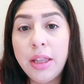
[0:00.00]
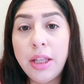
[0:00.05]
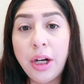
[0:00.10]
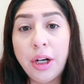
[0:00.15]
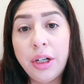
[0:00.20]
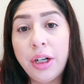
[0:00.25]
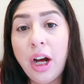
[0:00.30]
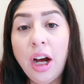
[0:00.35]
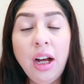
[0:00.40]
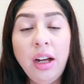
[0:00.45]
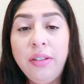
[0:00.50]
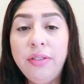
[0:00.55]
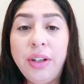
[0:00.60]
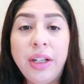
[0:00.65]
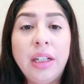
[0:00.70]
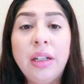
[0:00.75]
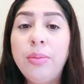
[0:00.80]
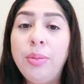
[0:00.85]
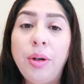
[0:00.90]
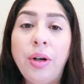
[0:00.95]
they're not
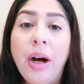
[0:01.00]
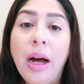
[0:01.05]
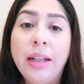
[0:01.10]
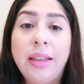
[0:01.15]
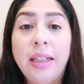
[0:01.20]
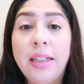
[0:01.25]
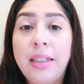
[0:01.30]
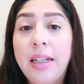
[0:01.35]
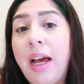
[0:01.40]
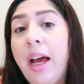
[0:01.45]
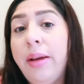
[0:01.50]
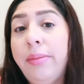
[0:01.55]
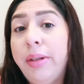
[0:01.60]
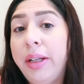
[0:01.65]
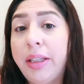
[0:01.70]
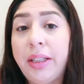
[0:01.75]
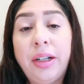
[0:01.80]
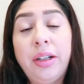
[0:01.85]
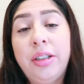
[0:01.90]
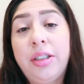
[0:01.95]
available at the time
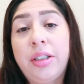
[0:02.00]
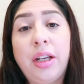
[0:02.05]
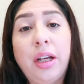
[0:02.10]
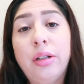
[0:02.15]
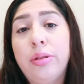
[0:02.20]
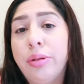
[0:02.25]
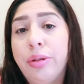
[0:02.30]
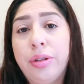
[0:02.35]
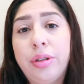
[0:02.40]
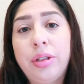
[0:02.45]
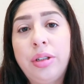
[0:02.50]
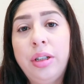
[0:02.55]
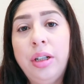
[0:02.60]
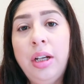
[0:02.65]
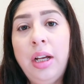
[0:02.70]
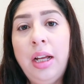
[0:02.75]
that they're scheduled